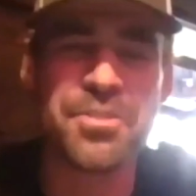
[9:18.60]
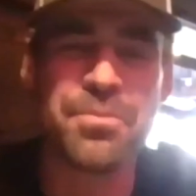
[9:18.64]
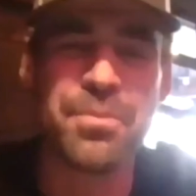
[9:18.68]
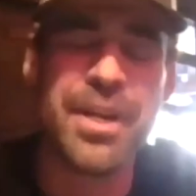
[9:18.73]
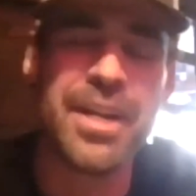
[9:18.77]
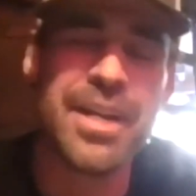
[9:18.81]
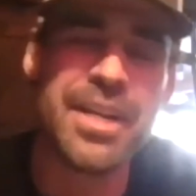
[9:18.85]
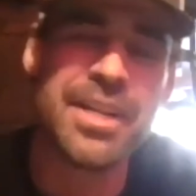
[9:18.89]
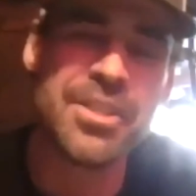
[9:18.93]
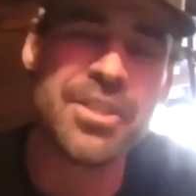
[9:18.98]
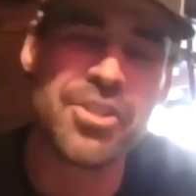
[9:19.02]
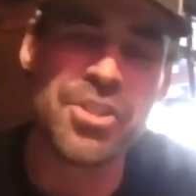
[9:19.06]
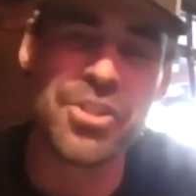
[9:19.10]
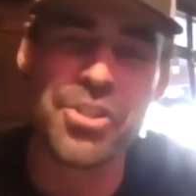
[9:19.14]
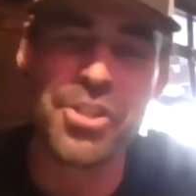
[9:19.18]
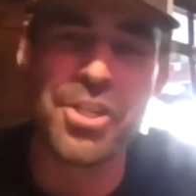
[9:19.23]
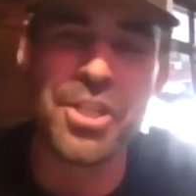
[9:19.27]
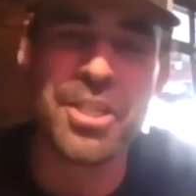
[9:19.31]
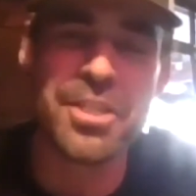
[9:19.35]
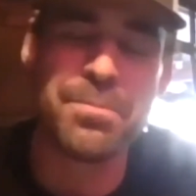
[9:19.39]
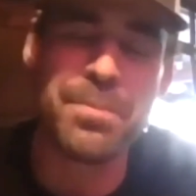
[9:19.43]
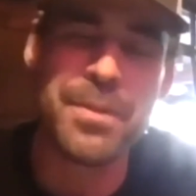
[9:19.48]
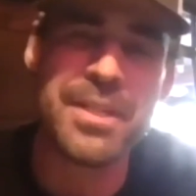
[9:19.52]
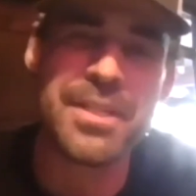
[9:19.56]
range, a
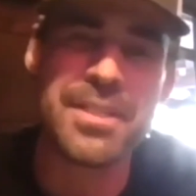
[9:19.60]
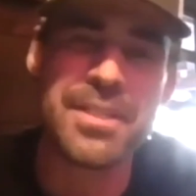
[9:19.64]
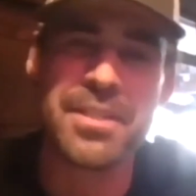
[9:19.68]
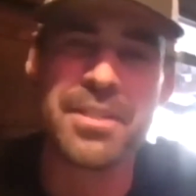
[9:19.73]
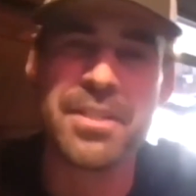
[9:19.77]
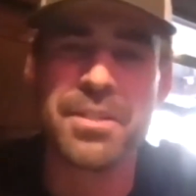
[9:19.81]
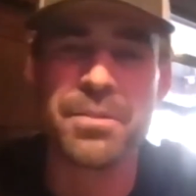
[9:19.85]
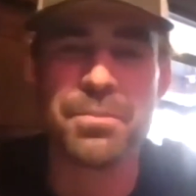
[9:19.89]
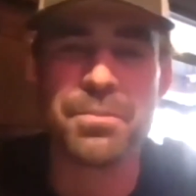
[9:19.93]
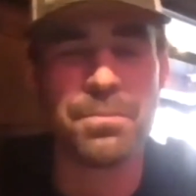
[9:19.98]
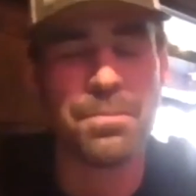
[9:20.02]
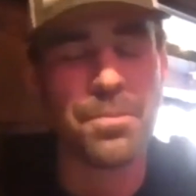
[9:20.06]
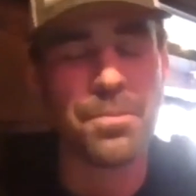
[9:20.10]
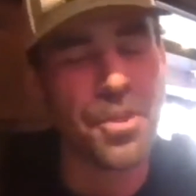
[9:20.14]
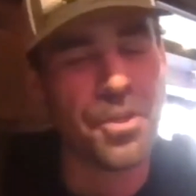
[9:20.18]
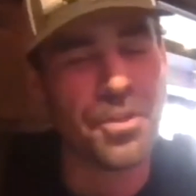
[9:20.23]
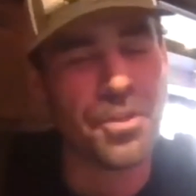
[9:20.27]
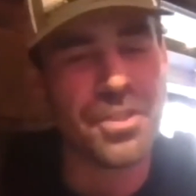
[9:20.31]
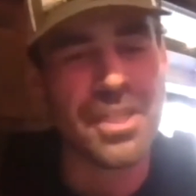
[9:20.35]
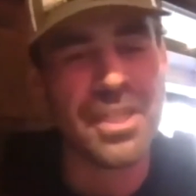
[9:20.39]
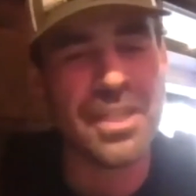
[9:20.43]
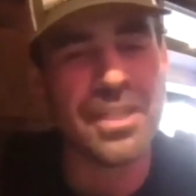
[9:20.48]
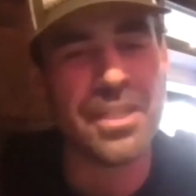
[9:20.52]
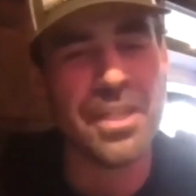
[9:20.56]
cheese pizza is
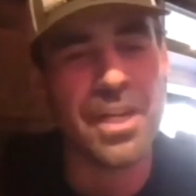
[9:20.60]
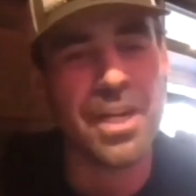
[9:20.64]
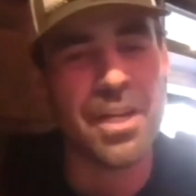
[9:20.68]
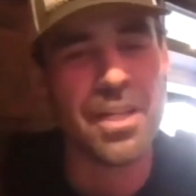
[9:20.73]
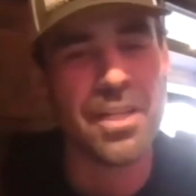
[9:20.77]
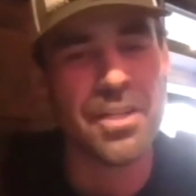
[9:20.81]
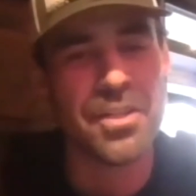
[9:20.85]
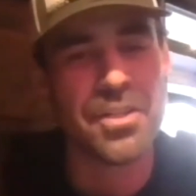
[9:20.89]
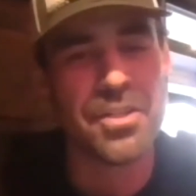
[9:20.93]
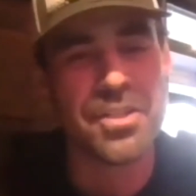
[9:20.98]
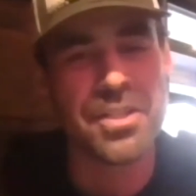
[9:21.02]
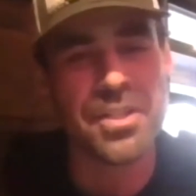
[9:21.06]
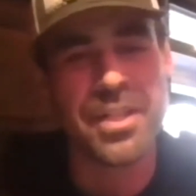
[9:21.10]
$13,